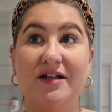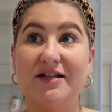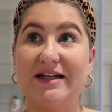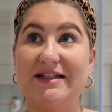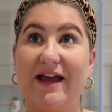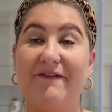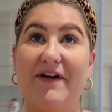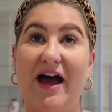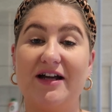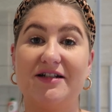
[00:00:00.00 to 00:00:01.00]
to, like I say,
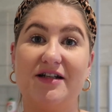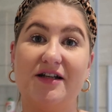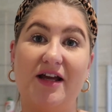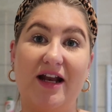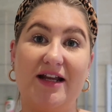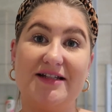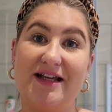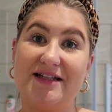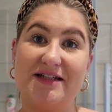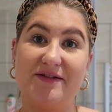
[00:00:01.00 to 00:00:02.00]
affect any
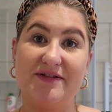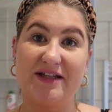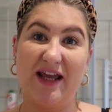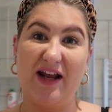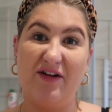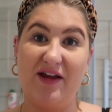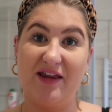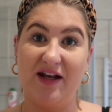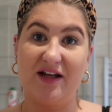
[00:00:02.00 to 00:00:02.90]
sensitive skin or anything,